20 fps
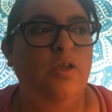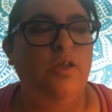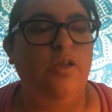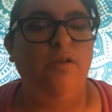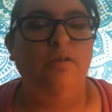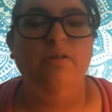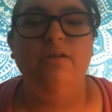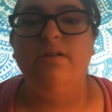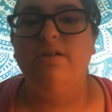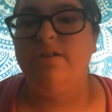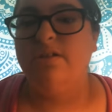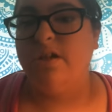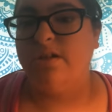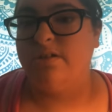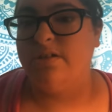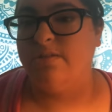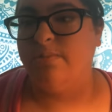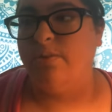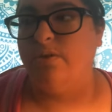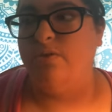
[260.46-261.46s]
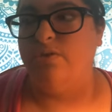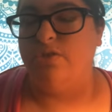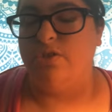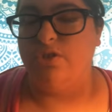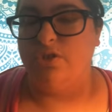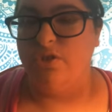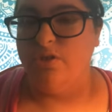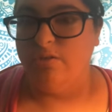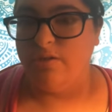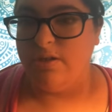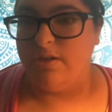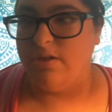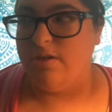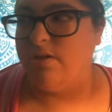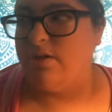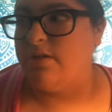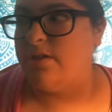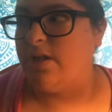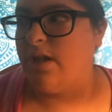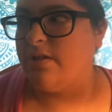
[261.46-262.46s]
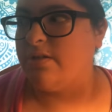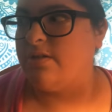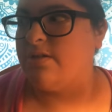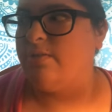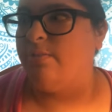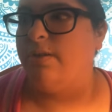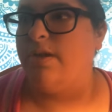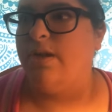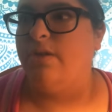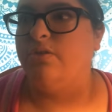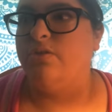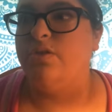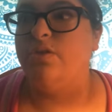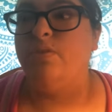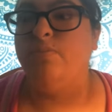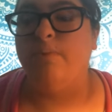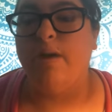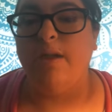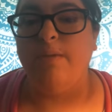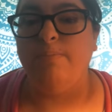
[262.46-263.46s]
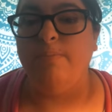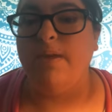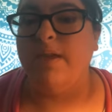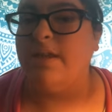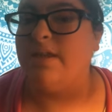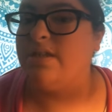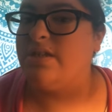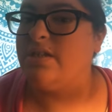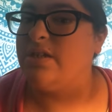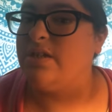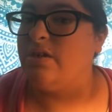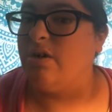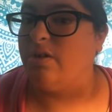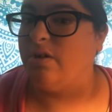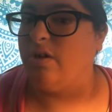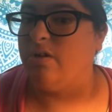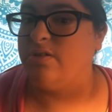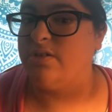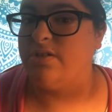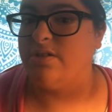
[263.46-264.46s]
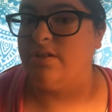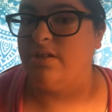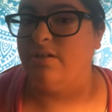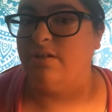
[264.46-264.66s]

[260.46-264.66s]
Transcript: you're going to talk to someone who's a Druid, you're going to talk to somebody else who might be into the dark arts.